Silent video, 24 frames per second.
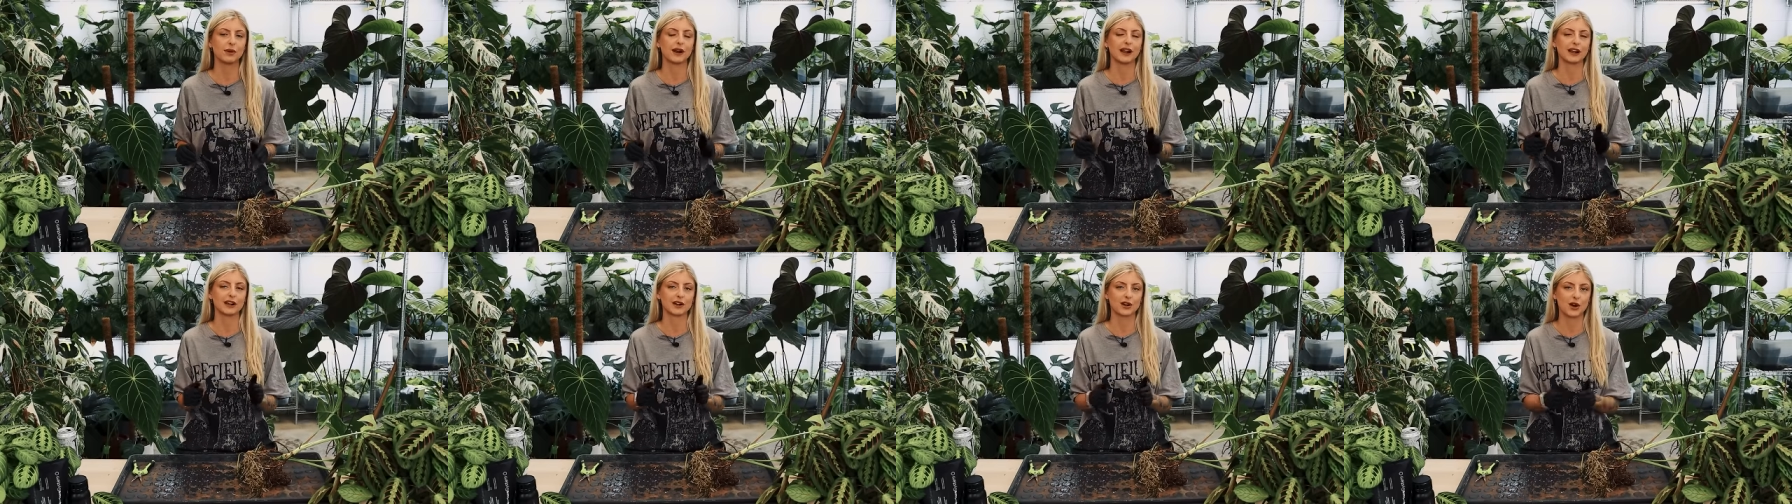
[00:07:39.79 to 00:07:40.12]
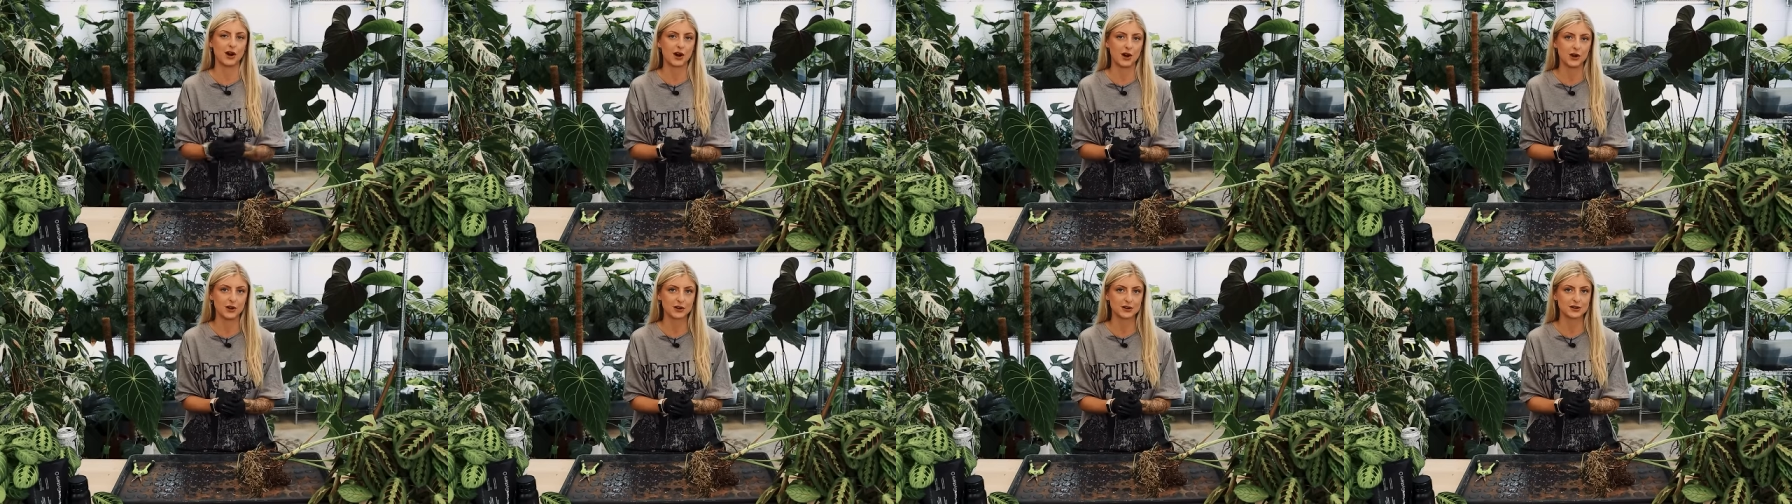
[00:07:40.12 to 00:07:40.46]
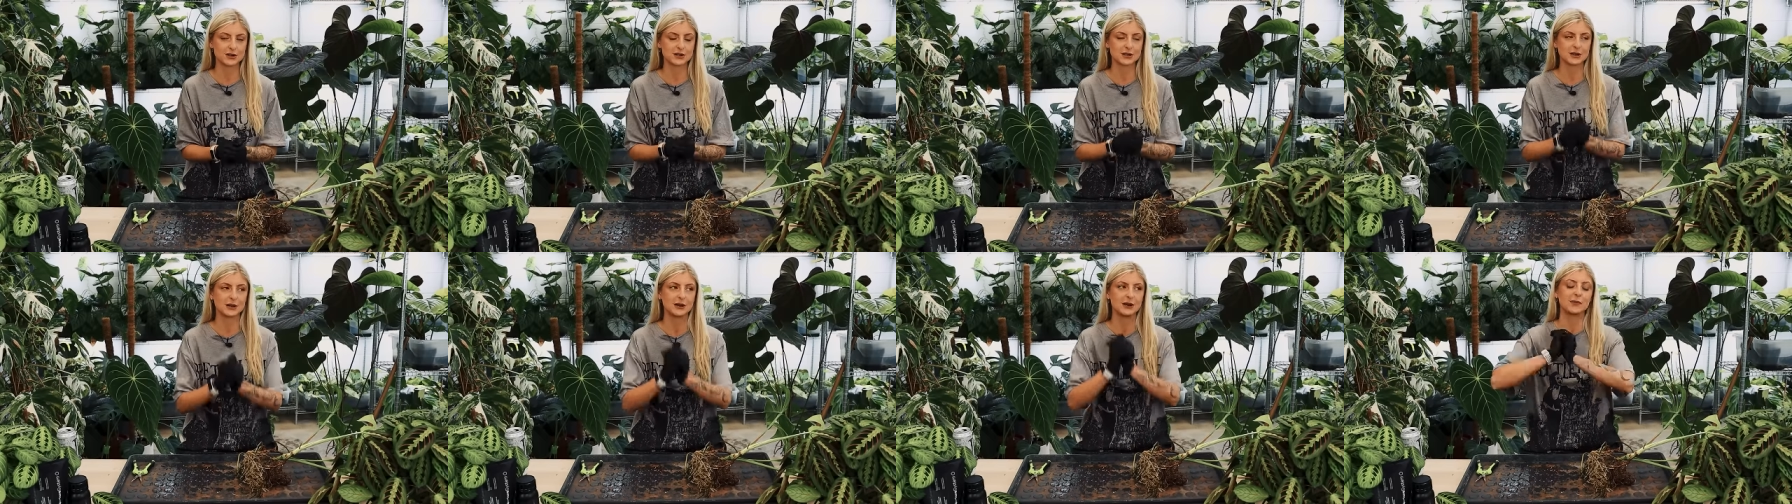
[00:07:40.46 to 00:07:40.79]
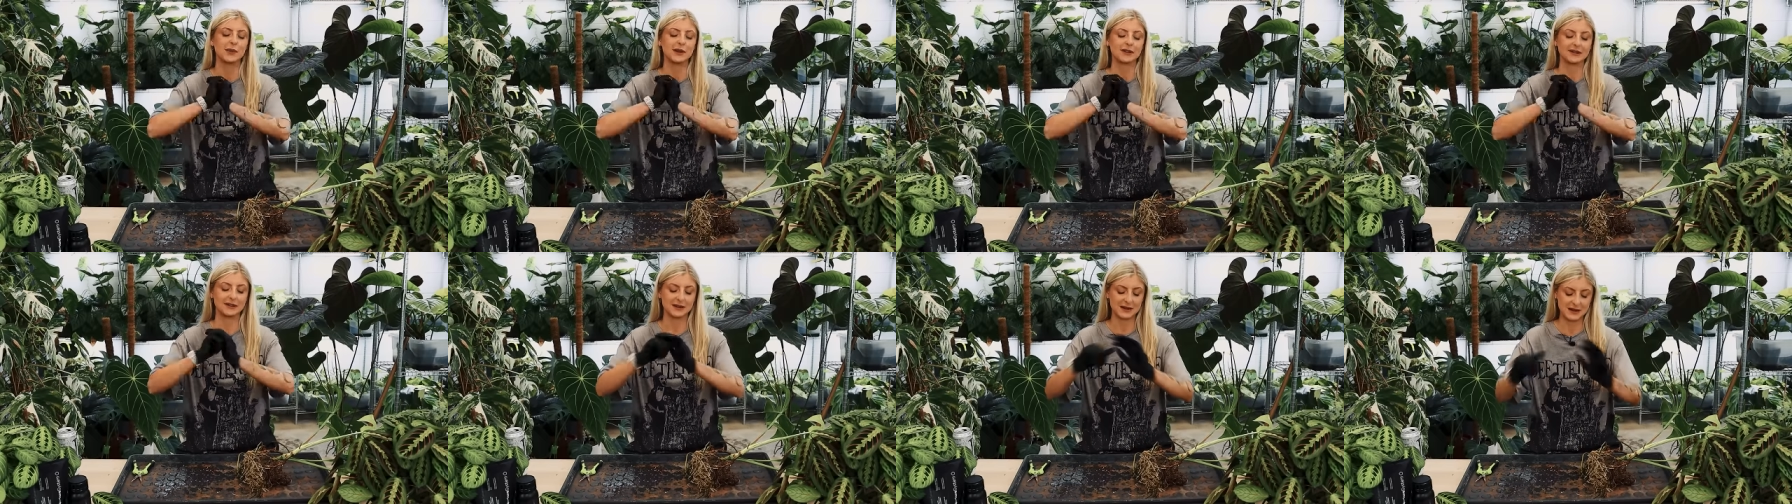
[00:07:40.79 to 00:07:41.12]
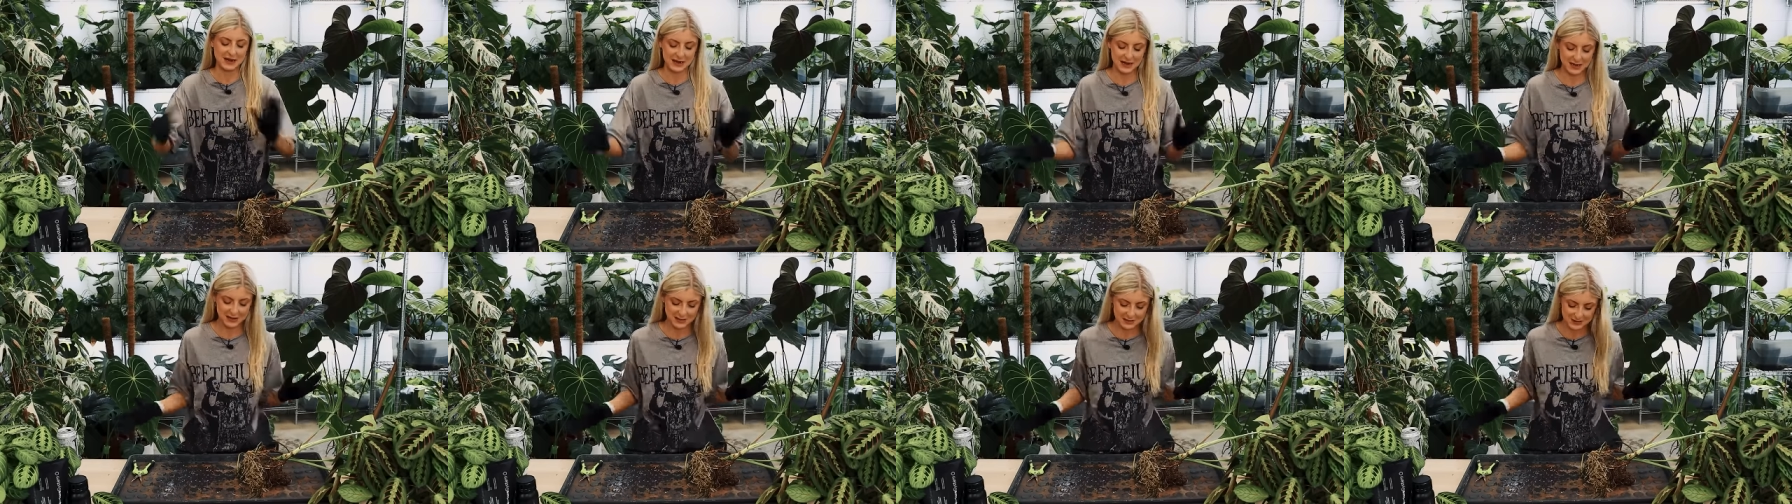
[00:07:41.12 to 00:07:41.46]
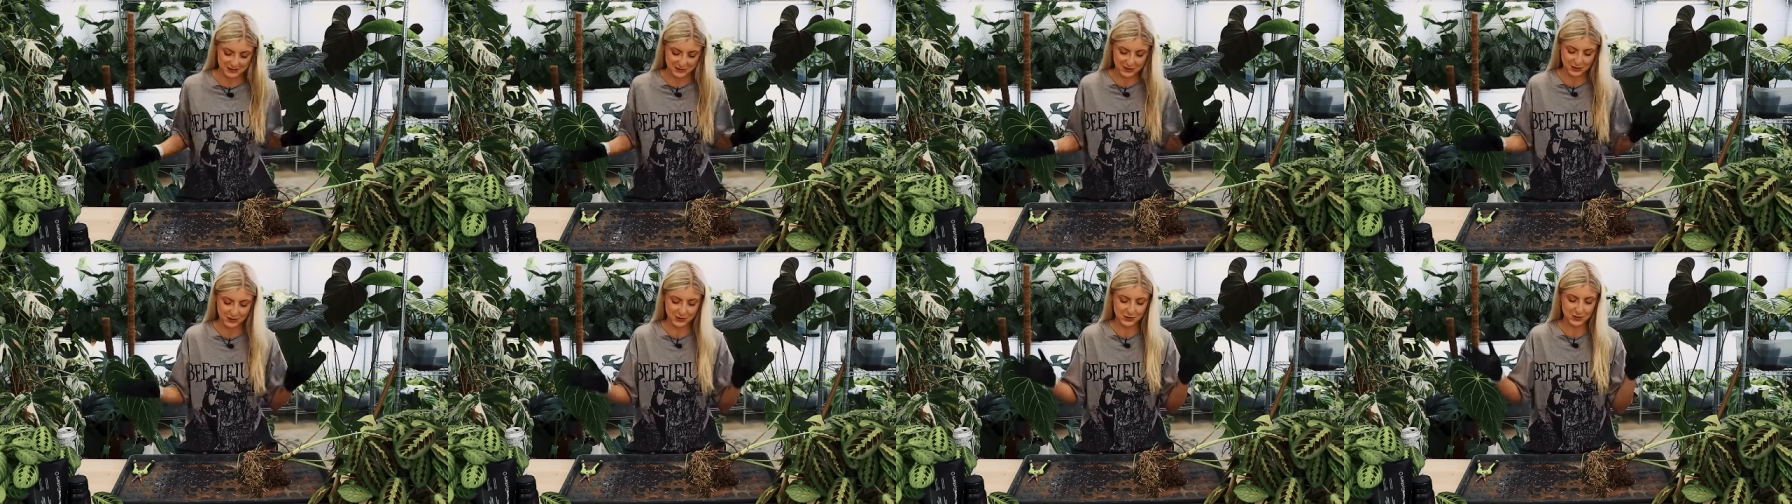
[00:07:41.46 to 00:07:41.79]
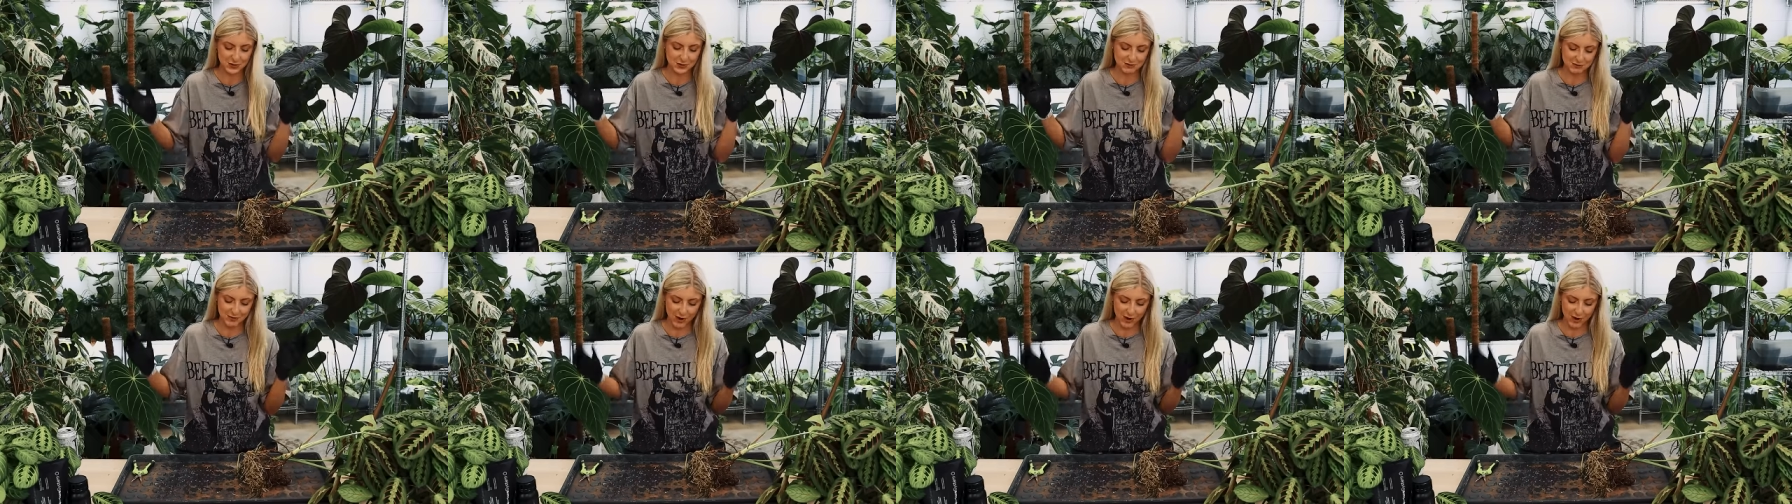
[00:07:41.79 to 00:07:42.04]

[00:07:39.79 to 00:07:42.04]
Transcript: but I can't because I needed to